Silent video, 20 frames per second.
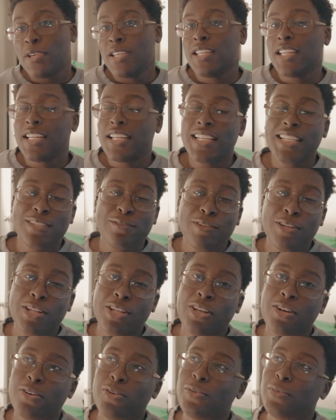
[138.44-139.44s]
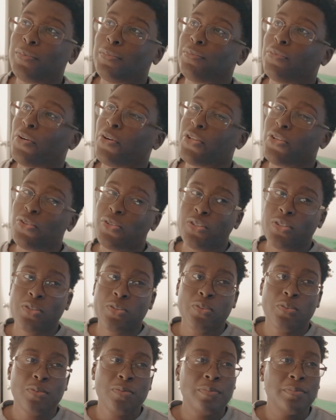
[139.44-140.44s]
P did this video on
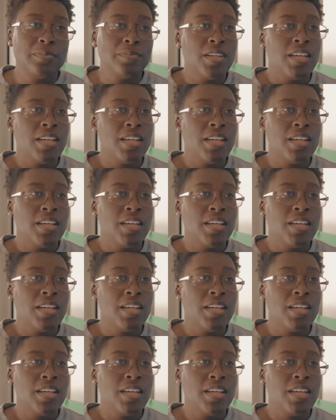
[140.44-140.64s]
YouTube.